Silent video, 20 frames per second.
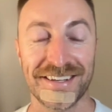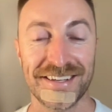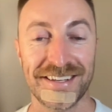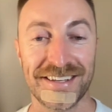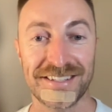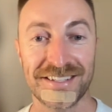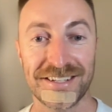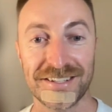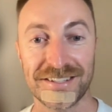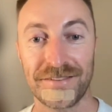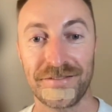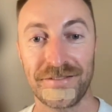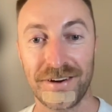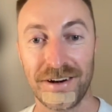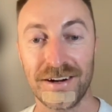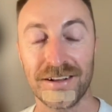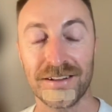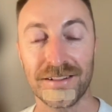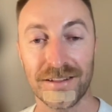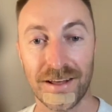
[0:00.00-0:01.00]
It's just a
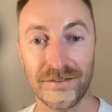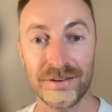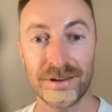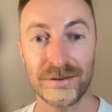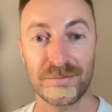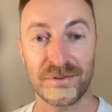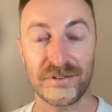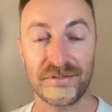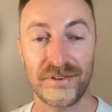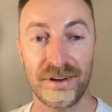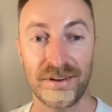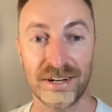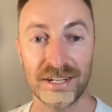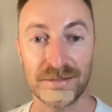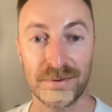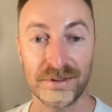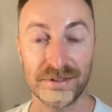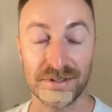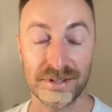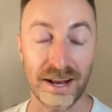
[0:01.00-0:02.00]
very loving, profound
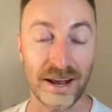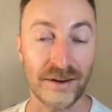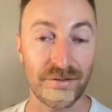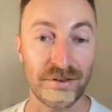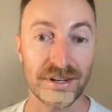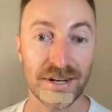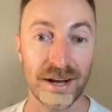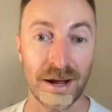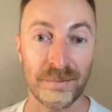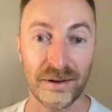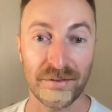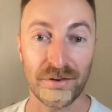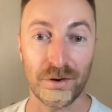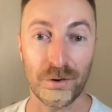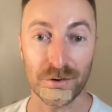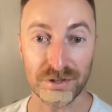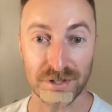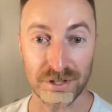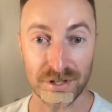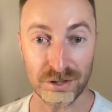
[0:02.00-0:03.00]
experience. And every time I've
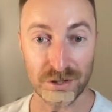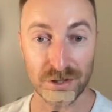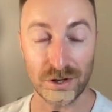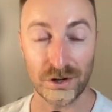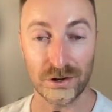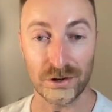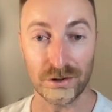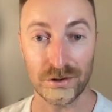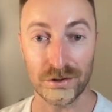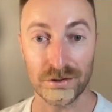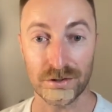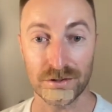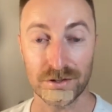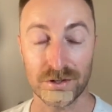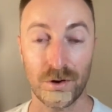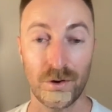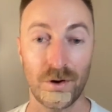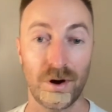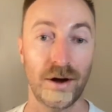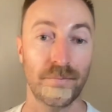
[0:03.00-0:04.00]
hosted a circles
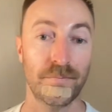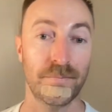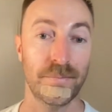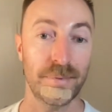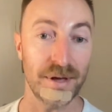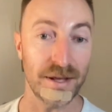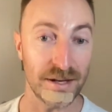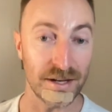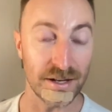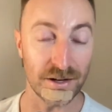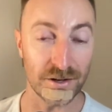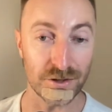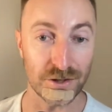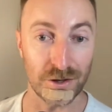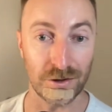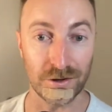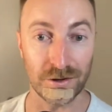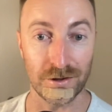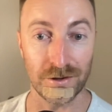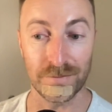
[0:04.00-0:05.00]
or I've been in a
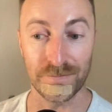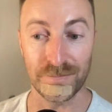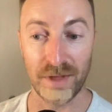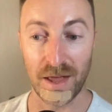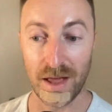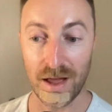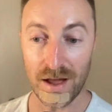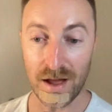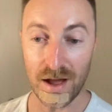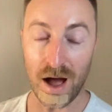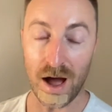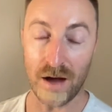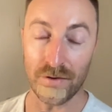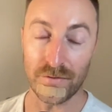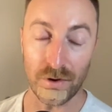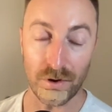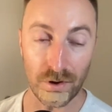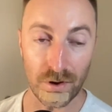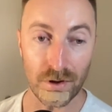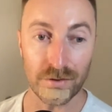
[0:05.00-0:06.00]
circle,
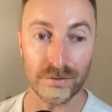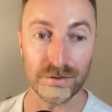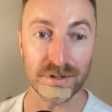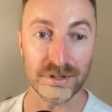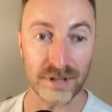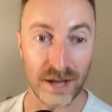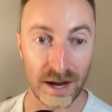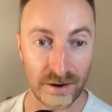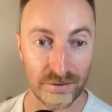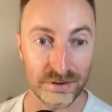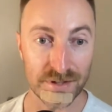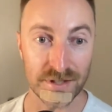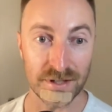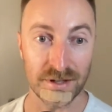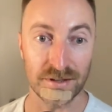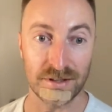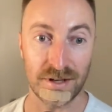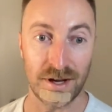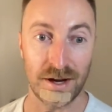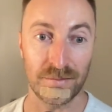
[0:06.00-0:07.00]
I've always, every
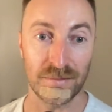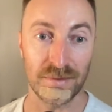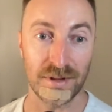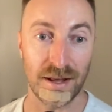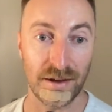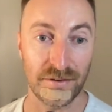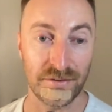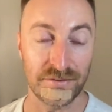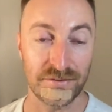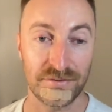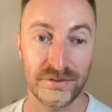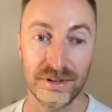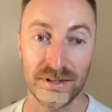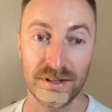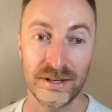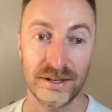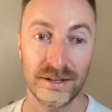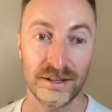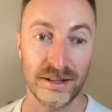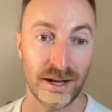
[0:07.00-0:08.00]
single time, left
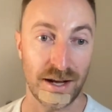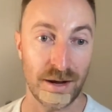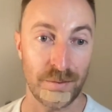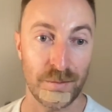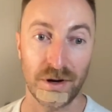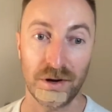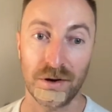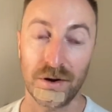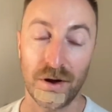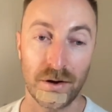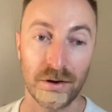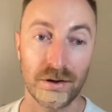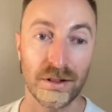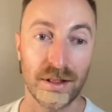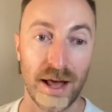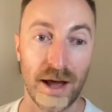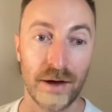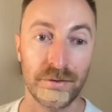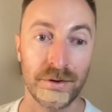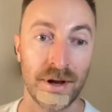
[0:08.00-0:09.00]
feeling like I'm on
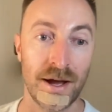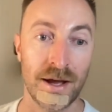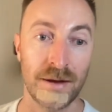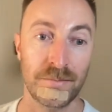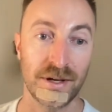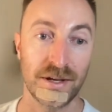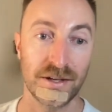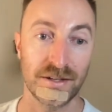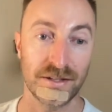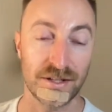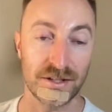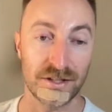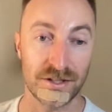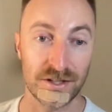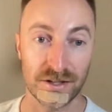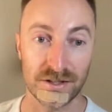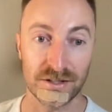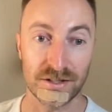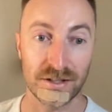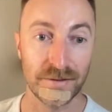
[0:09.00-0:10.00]
cloud nine, because it's
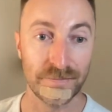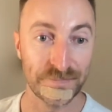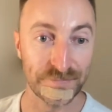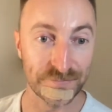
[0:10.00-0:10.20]
just